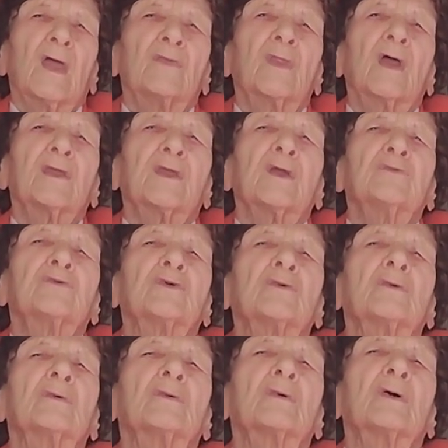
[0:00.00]
And that gives
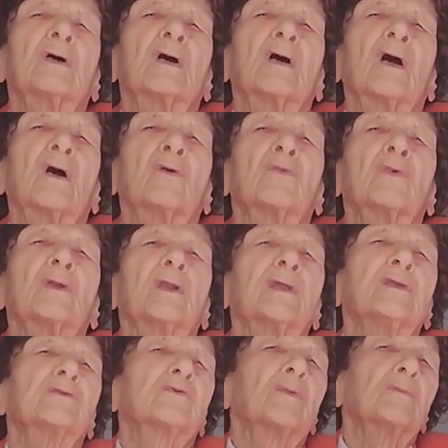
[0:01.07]
you a
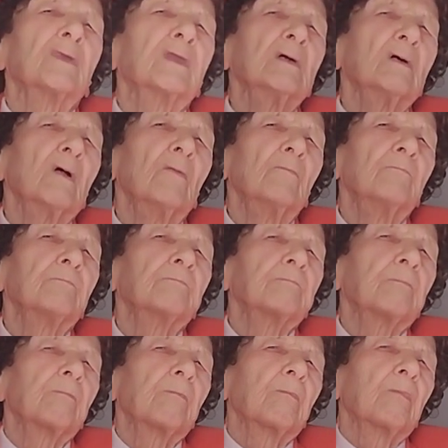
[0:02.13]
release from guilt.
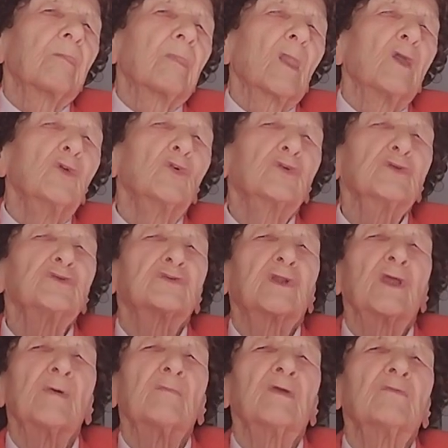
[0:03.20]
You can
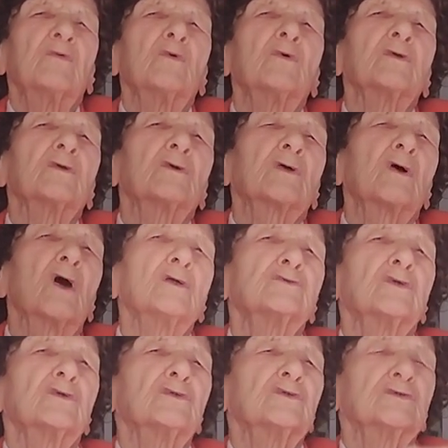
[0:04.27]
stand before your
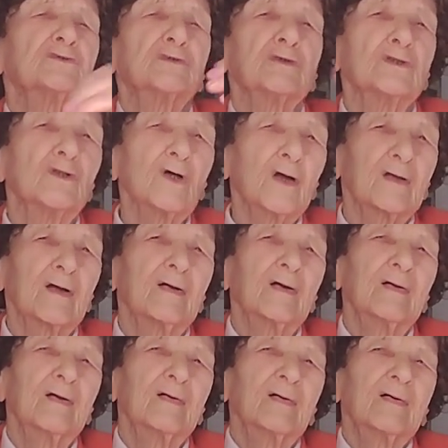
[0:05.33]
conscience and say, Look,
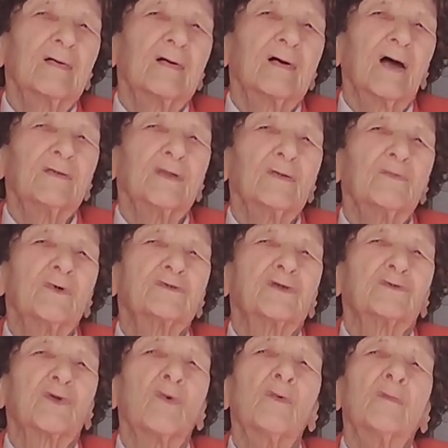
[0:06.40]
I did what
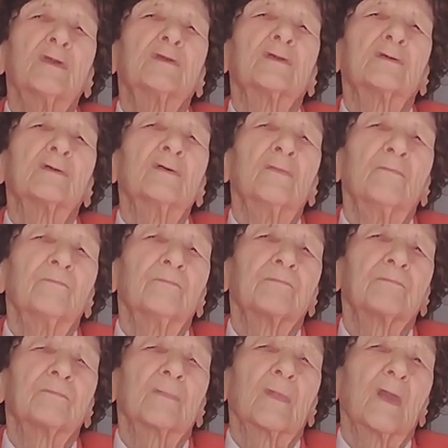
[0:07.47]
you told me to do,
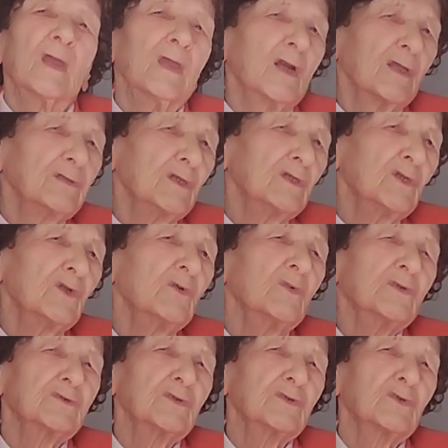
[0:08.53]
and I didn't do
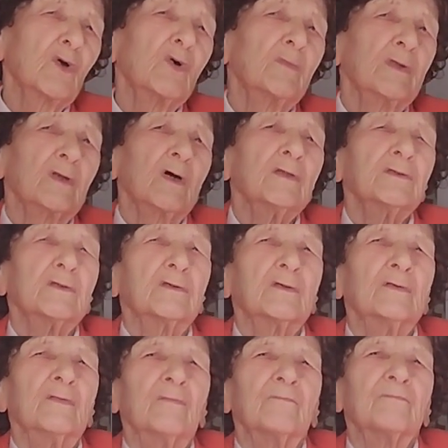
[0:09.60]
what you told me not to
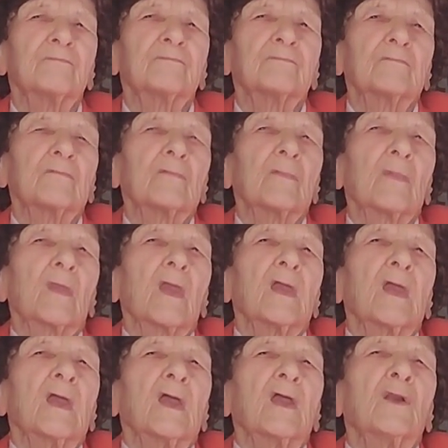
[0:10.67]
do.
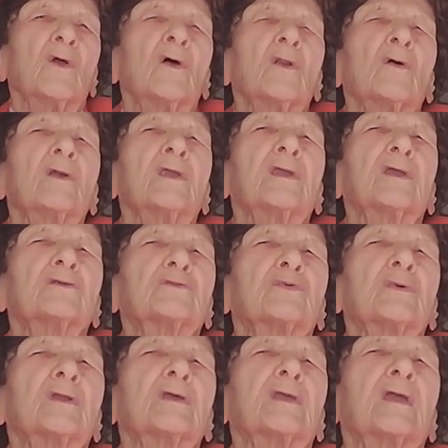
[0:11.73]
And only it gets
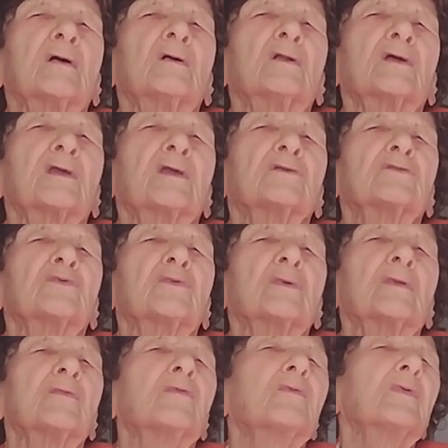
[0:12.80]
rid of guilt, it gets
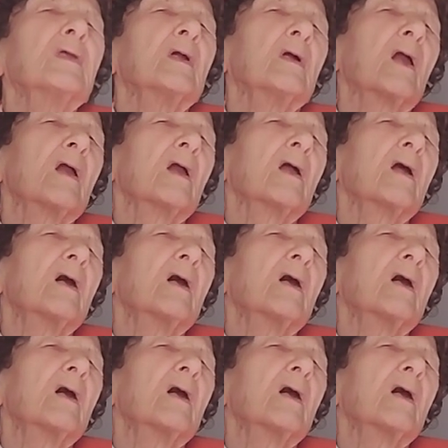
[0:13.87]
rid of fear.